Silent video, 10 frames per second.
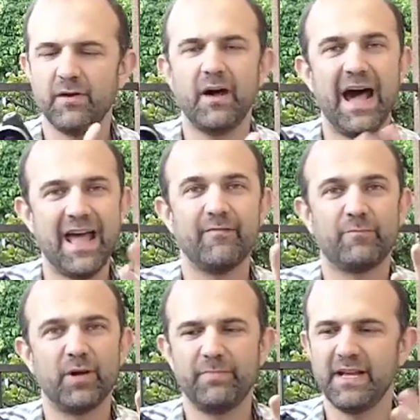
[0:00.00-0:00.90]
Now, I
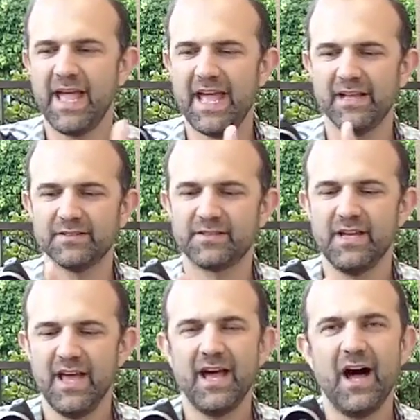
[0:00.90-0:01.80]
have pretty big
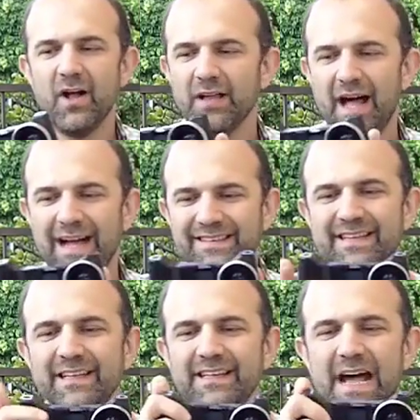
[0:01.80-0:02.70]
hands.
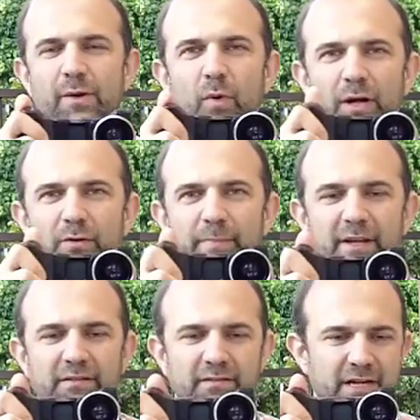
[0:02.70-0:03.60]
Ideally, I'd want to
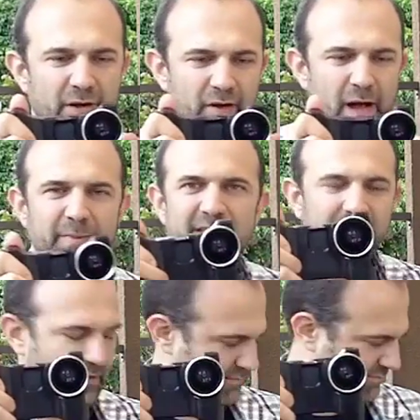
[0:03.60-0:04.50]
grip it, up
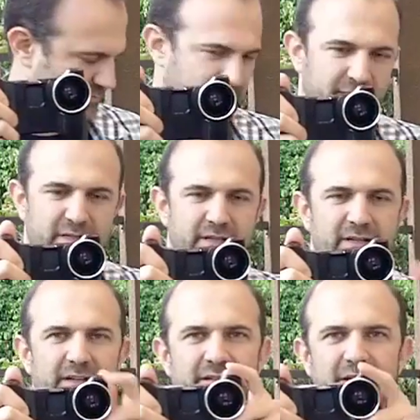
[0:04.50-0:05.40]
here,
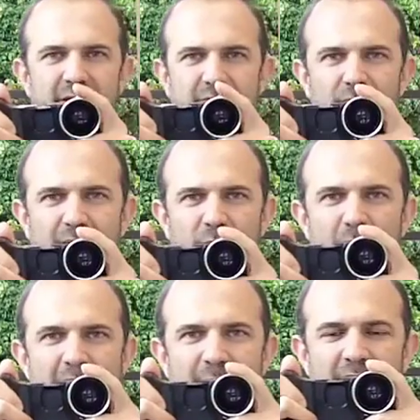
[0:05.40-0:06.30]
like
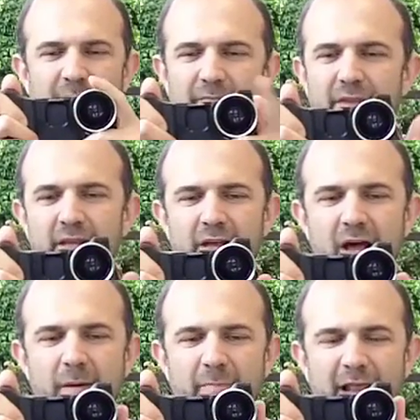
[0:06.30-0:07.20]
way up here.
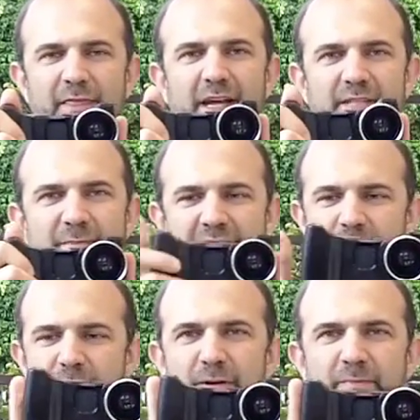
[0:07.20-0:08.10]
But I think it's
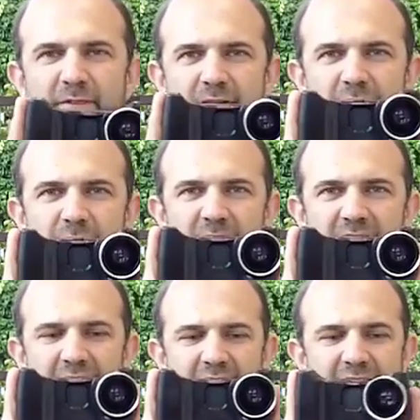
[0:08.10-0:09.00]
meant to be gripped from the
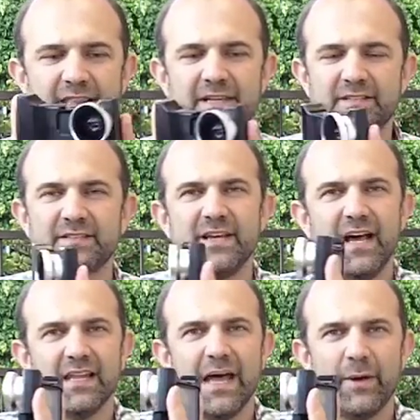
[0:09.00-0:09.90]
sides like this,
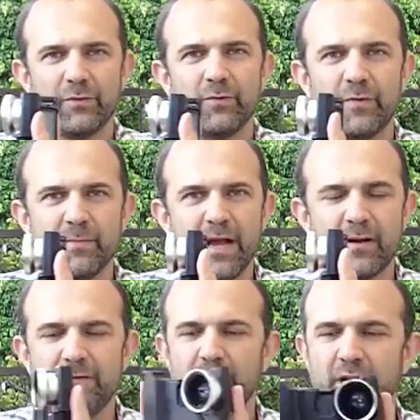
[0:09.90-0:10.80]
allowing a room for the
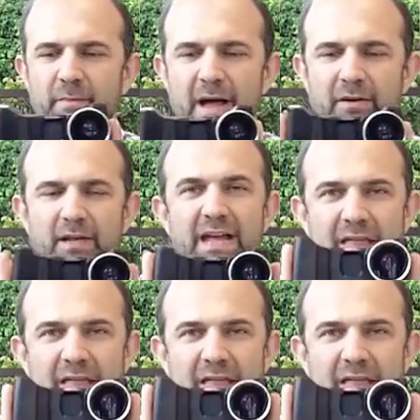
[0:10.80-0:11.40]
microphone to come out.